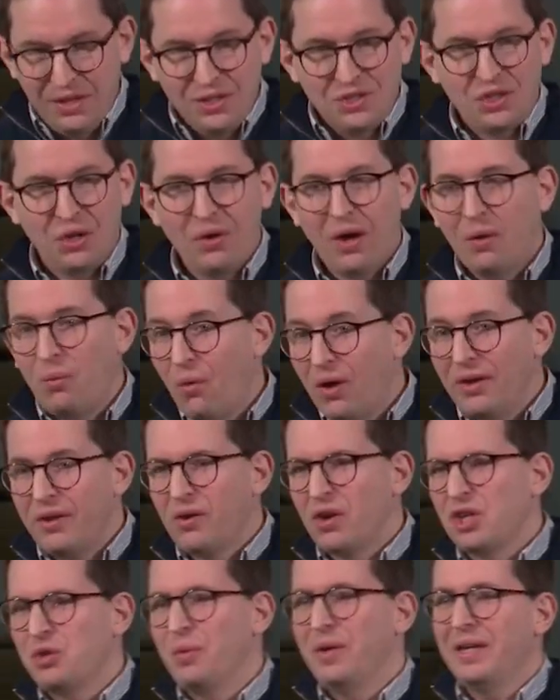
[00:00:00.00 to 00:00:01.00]
So I
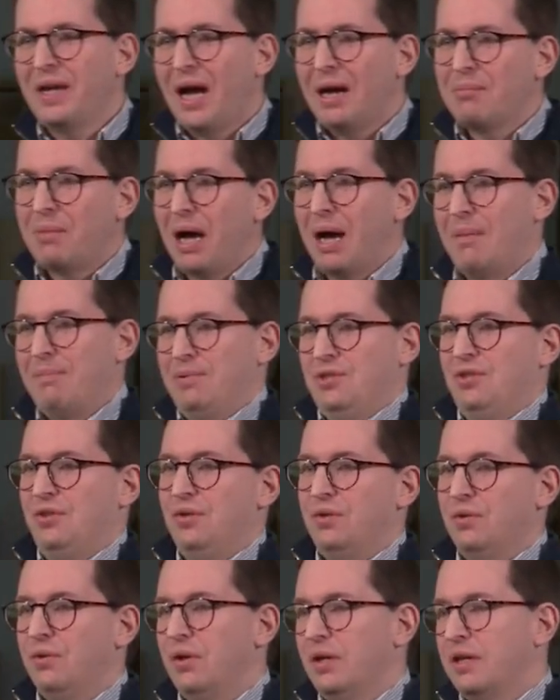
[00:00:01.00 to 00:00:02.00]
wonder, as we come up
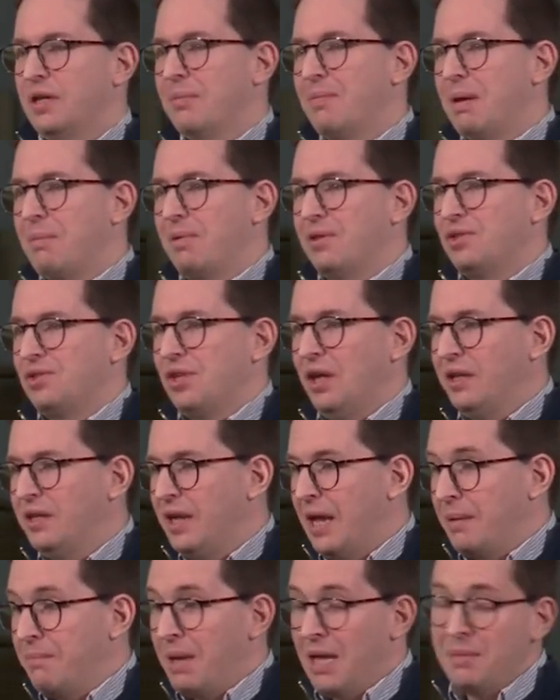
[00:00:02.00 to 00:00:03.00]
to Commitment
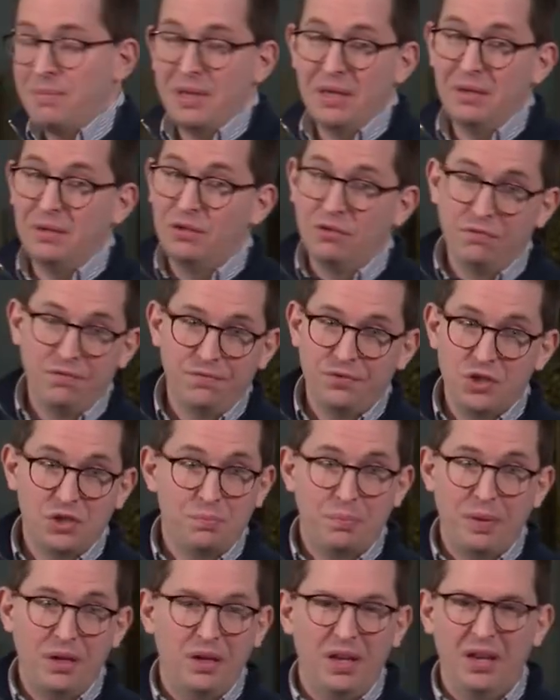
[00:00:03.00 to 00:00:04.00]
Sunday, maybe you've
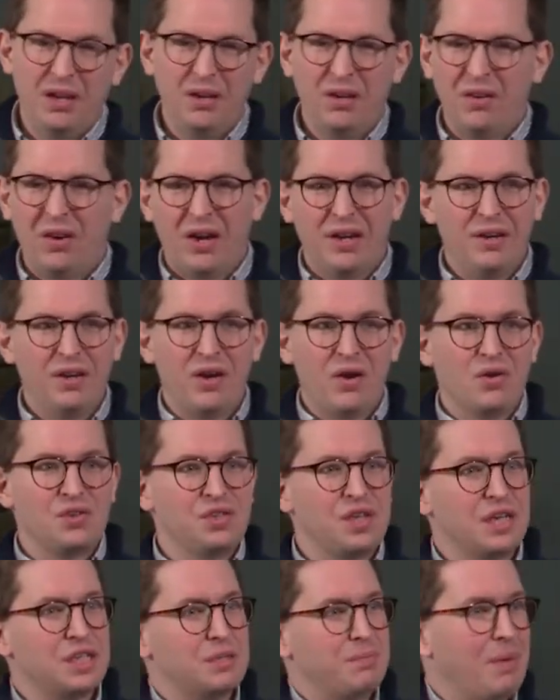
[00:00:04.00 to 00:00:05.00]
just been here, I don't know,
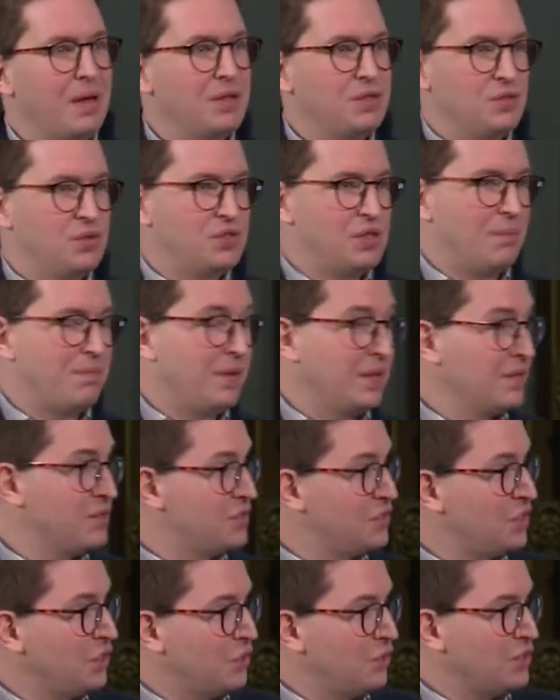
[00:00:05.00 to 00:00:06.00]
six months or something. This
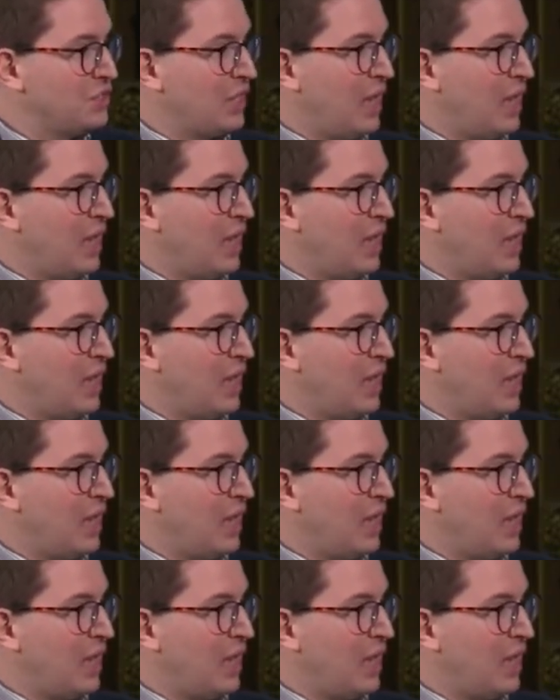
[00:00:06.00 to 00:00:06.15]
is a good